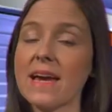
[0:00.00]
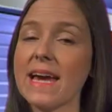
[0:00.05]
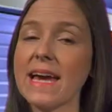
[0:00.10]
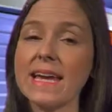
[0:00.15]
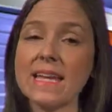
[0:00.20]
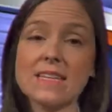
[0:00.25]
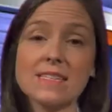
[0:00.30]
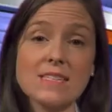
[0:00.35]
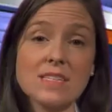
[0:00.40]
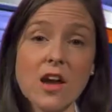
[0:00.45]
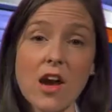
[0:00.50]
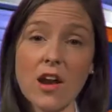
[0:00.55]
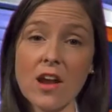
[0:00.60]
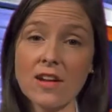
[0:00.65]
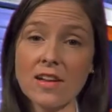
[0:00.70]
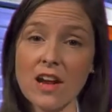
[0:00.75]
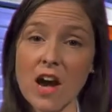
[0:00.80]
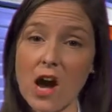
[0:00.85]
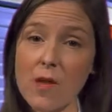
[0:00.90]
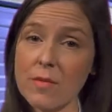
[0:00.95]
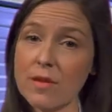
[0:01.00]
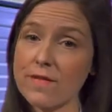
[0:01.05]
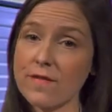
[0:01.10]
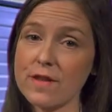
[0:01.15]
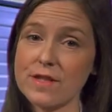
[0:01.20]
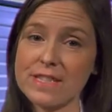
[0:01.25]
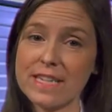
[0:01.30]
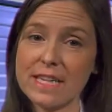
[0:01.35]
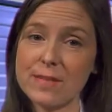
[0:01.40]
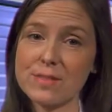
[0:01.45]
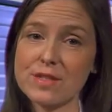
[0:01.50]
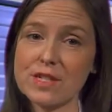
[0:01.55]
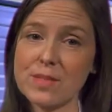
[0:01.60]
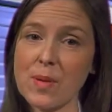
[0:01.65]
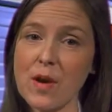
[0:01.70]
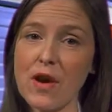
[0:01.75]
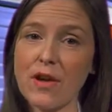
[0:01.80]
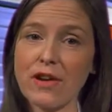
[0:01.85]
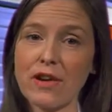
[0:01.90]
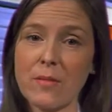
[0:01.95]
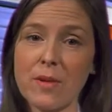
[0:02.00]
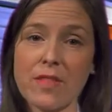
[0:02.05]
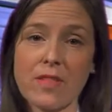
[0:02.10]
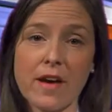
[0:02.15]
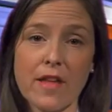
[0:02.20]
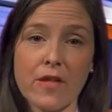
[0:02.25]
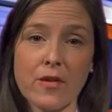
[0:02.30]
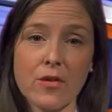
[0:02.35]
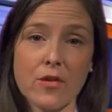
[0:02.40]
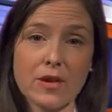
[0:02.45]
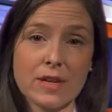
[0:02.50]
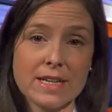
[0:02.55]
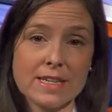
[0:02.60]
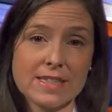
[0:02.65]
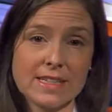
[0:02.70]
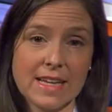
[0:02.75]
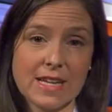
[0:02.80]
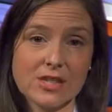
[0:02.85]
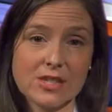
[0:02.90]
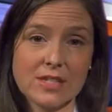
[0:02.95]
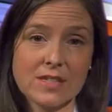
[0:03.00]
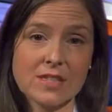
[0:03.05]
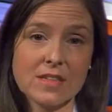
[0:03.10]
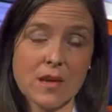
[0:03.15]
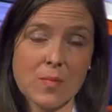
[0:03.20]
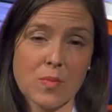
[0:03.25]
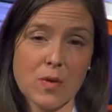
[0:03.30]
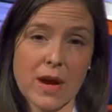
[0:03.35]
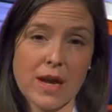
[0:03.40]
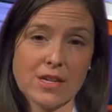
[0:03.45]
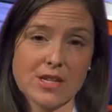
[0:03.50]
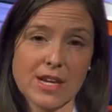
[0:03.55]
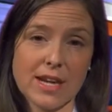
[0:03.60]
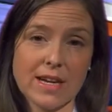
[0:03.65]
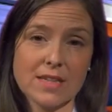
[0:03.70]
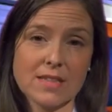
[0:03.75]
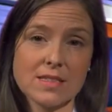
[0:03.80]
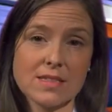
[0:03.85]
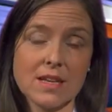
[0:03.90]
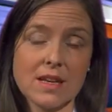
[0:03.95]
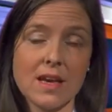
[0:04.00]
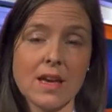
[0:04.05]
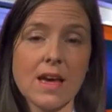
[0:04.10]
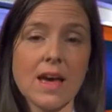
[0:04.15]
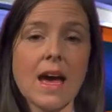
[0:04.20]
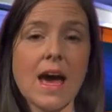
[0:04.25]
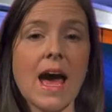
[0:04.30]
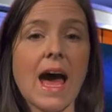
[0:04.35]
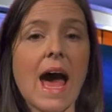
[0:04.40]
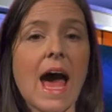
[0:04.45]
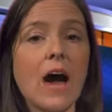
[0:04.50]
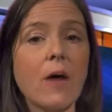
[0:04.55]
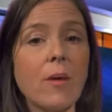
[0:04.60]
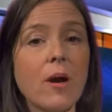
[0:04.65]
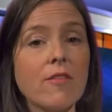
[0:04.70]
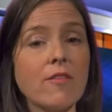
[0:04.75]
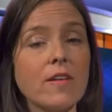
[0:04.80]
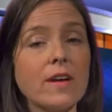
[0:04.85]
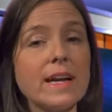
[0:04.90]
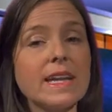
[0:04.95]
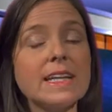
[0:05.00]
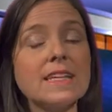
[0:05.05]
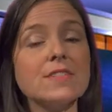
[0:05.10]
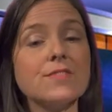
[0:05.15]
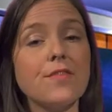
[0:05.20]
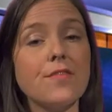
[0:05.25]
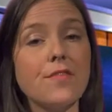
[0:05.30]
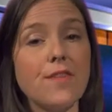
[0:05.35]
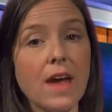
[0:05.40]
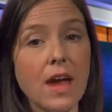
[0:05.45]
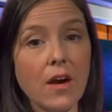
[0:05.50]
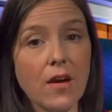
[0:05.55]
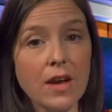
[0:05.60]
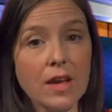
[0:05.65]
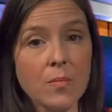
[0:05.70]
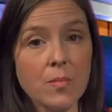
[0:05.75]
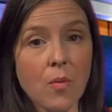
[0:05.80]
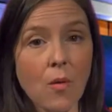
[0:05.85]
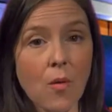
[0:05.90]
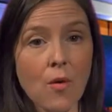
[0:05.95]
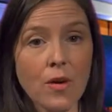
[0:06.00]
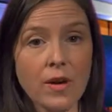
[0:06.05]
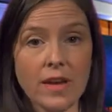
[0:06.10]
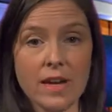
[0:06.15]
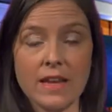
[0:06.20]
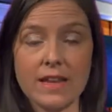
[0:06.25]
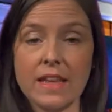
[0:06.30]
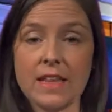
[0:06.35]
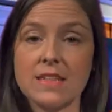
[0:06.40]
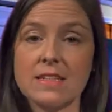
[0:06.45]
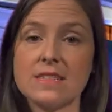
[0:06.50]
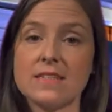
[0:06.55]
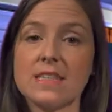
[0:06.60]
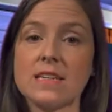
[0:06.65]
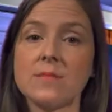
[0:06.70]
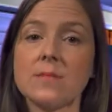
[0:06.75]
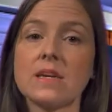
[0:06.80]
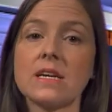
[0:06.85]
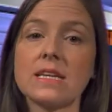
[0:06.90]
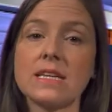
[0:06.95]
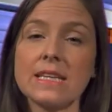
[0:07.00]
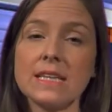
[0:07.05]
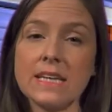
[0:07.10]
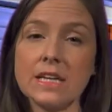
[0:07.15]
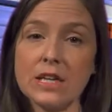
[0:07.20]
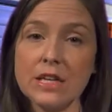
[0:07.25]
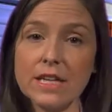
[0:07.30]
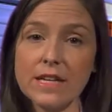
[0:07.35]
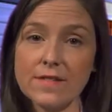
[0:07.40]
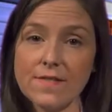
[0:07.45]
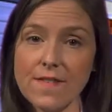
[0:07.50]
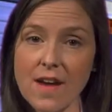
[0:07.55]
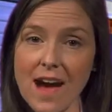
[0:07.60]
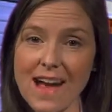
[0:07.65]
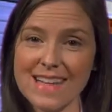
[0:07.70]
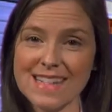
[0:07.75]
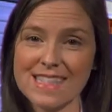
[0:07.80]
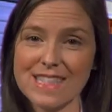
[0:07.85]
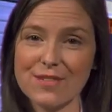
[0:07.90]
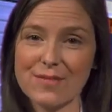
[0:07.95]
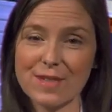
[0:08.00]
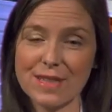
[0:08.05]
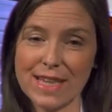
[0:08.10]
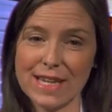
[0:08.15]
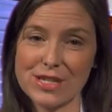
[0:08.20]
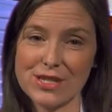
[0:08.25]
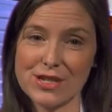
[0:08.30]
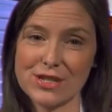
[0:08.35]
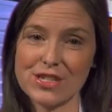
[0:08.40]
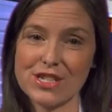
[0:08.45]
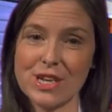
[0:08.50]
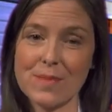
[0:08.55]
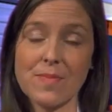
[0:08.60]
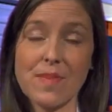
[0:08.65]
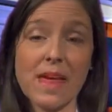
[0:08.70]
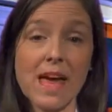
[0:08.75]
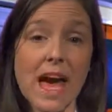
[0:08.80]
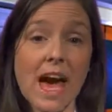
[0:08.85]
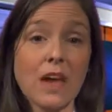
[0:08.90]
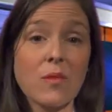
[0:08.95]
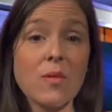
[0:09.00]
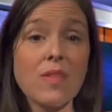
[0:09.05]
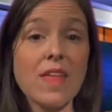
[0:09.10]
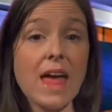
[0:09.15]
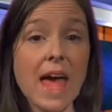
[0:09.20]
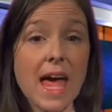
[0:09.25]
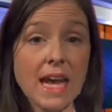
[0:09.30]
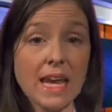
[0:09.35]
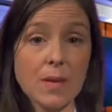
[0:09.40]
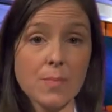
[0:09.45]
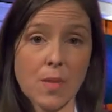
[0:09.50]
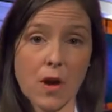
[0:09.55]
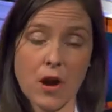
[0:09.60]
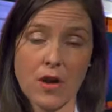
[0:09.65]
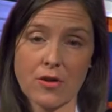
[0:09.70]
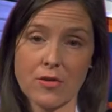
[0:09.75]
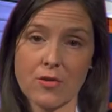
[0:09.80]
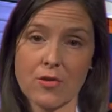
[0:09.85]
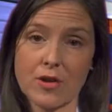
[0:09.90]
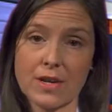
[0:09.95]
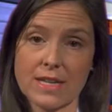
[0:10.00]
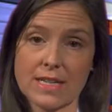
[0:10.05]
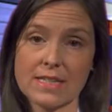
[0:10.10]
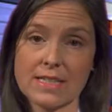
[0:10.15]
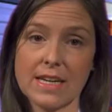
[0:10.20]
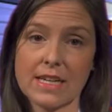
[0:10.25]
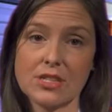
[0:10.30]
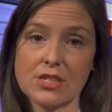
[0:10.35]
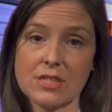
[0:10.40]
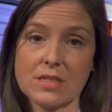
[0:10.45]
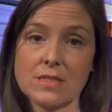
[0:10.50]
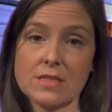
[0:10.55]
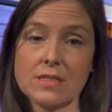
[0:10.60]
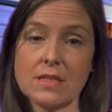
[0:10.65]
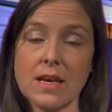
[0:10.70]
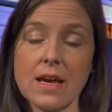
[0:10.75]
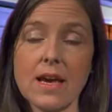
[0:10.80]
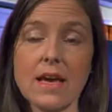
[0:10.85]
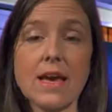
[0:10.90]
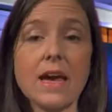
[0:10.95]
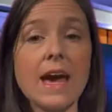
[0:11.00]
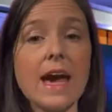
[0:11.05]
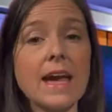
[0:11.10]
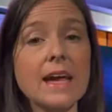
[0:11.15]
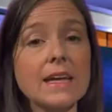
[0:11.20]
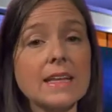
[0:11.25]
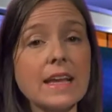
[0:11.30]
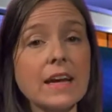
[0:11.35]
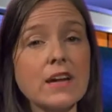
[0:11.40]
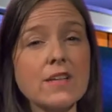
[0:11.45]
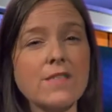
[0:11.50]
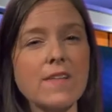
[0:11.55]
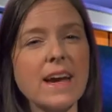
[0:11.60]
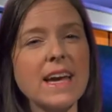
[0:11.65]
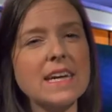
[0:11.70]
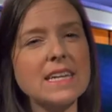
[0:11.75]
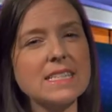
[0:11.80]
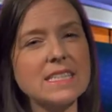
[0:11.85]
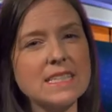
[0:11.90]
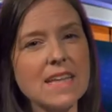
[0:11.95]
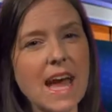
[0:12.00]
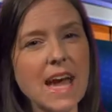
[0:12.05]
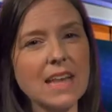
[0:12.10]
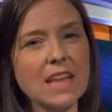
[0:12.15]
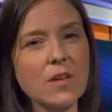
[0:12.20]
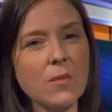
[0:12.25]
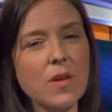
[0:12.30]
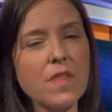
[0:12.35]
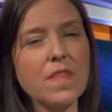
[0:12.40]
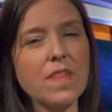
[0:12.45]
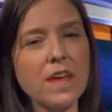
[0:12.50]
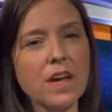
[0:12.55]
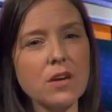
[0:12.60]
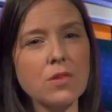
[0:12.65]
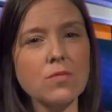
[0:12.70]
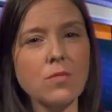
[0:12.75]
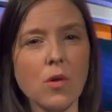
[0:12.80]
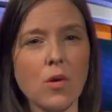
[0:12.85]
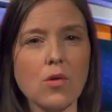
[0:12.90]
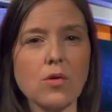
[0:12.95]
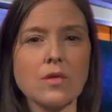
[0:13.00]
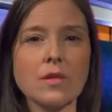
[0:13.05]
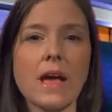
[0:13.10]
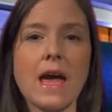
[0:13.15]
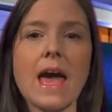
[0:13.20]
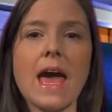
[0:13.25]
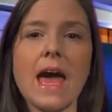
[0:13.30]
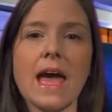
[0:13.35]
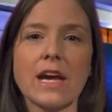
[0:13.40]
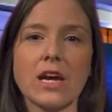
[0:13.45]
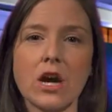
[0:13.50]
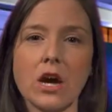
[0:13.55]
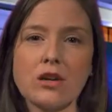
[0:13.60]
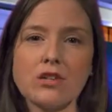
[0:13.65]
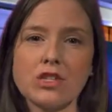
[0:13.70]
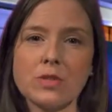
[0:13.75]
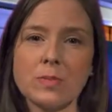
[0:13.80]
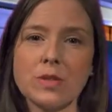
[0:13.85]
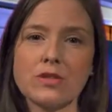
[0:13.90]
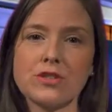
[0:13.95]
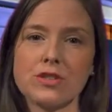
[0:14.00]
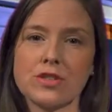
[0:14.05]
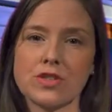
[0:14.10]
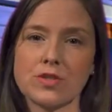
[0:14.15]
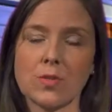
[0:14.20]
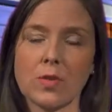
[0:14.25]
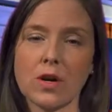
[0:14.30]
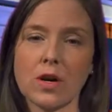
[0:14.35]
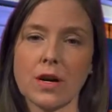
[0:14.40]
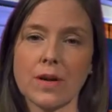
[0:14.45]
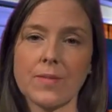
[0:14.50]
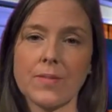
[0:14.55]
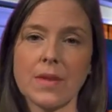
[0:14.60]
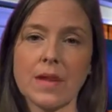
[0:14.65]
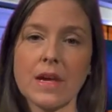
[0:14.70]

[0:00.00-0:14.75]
It is not uncommon for teams to partner with other organizations on projects. However, it is very important that the team clearly defines the relationship they had with any partner organizations and clarify exactly what their role and contributions were,